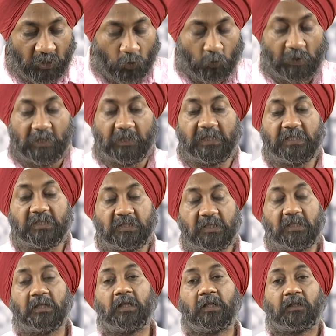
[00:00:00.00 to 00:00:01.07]
quickly
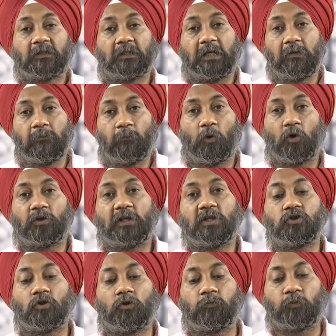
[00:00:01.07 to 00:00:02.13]
see the
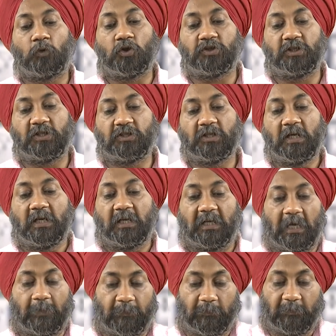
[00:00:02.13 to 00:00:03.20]
importance of process
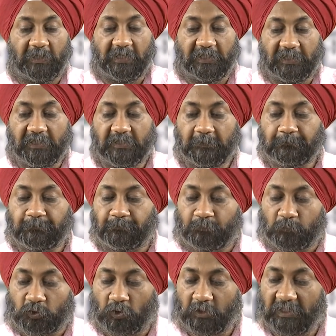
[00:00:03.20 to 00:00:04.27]
capabilities.
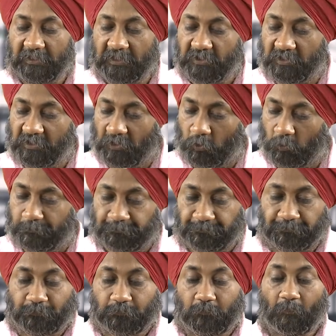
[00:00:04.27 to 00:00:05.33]
So, let us now
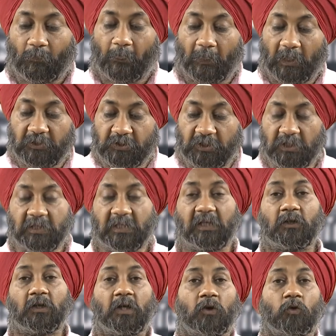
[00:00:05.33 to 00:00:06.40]
see
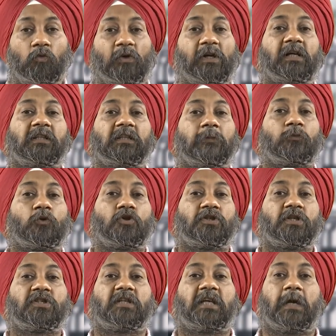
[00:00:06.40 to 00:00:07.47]
that where the
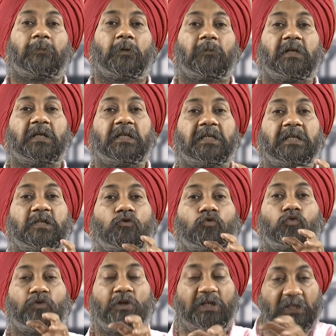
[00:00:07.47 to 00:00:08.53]
process capabilities
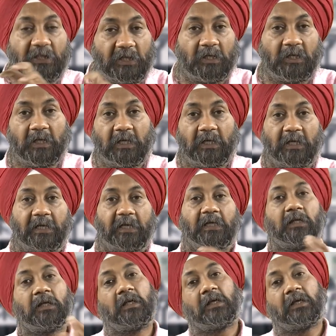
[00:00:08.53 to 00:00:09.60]
fit in
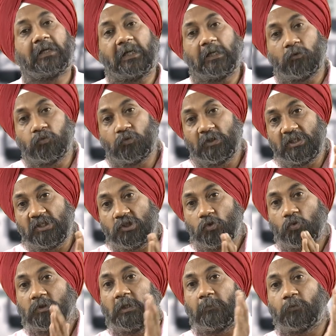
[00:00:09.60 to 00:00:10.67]
in reference
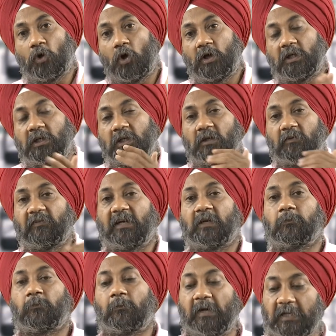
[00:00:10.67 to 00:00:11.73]
to the product
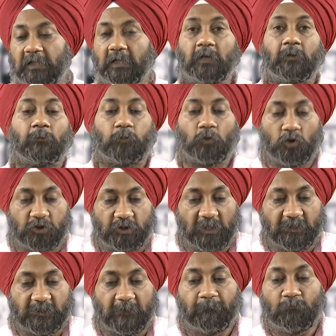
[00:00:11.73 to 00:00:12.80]
development
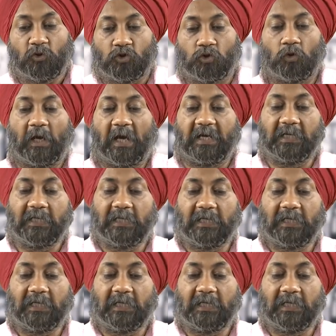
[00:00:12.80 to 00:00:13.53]
process. So, any